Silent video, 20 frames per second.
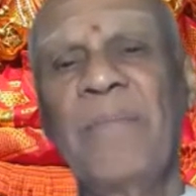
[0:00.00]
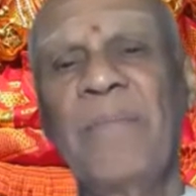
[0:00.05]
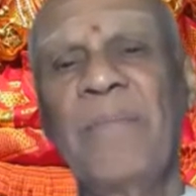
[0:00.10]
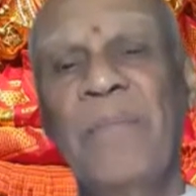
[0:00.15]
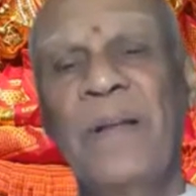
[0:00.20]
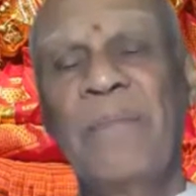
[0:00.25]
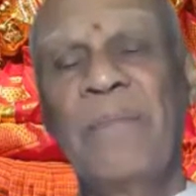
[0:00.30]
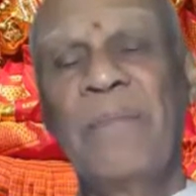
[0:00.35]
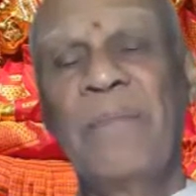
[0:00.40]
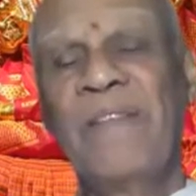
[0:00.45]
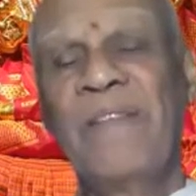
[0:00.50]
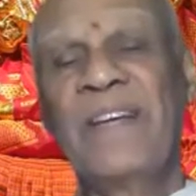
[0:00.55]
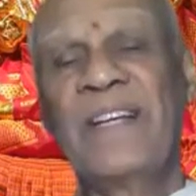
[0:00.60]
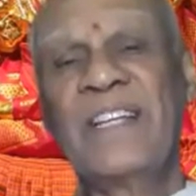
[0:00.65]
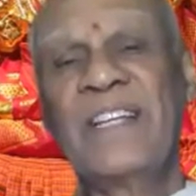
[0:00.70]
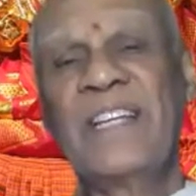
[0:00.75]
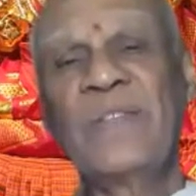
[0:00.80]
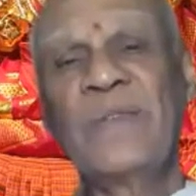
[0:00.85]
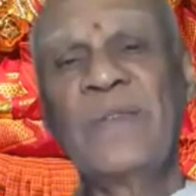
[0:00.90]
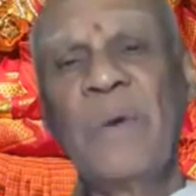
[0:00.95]
The previous
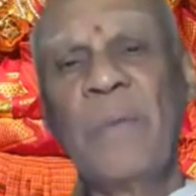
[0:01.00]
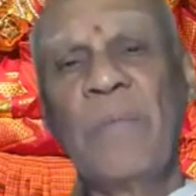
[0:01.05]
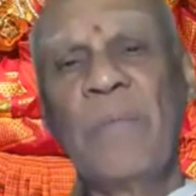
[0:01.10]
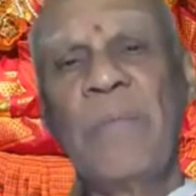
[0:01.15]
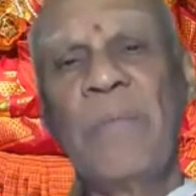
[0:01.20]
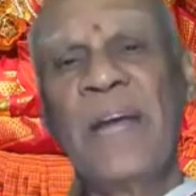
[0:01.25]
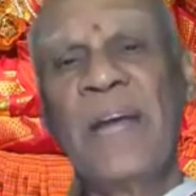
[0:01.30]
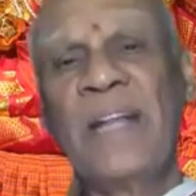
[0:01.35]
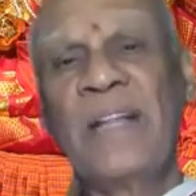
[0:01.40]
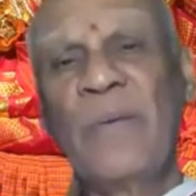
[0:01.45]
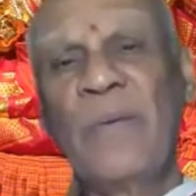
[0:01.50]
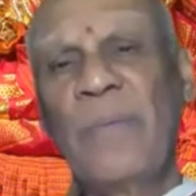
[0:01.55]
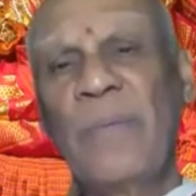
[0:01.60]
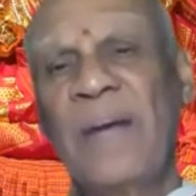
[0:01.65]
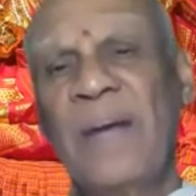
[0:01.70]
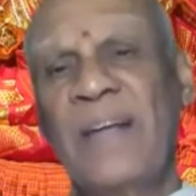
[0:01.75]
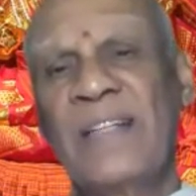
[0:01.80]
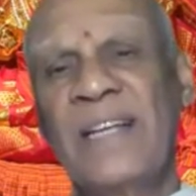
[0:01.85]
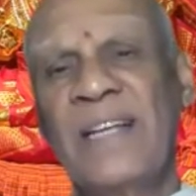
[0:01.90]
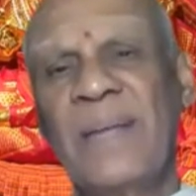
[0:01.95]
is Beda
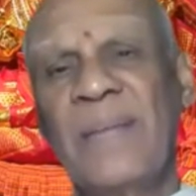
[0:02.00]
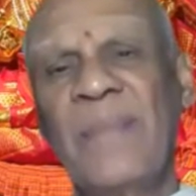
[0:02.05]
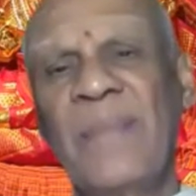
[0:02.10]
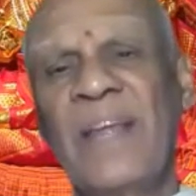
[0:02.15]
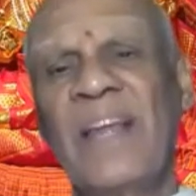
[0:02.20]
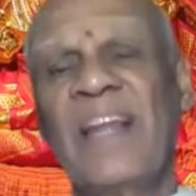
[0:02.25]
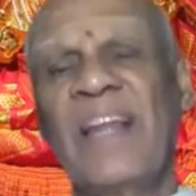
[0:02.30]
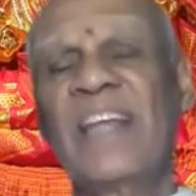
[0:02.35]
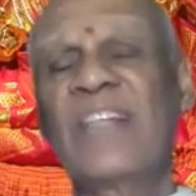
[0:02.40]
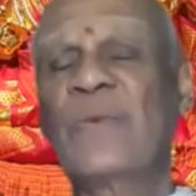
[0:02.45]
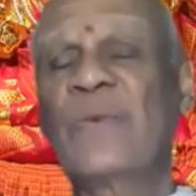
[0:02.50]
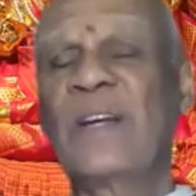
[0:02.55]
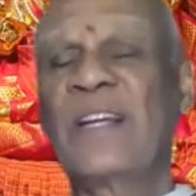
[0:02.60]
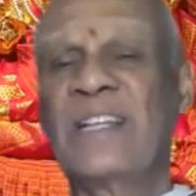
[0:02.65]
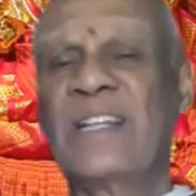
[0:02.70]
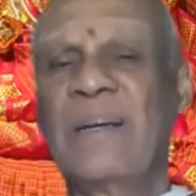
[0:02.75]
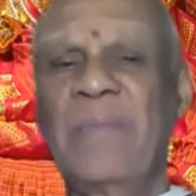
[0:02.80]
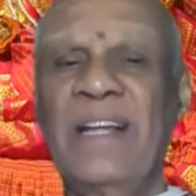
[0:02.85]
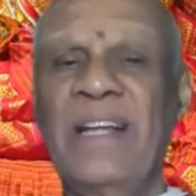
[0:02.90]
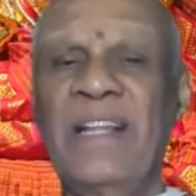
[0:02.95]
upasanam, next one
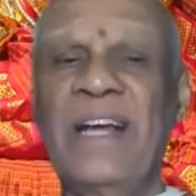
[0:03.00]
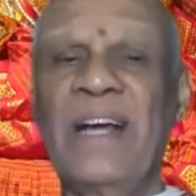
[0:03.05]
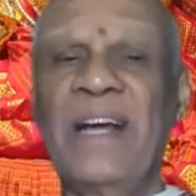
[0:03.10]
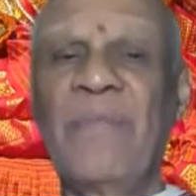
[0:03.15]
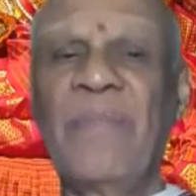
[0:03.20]
is Abheda.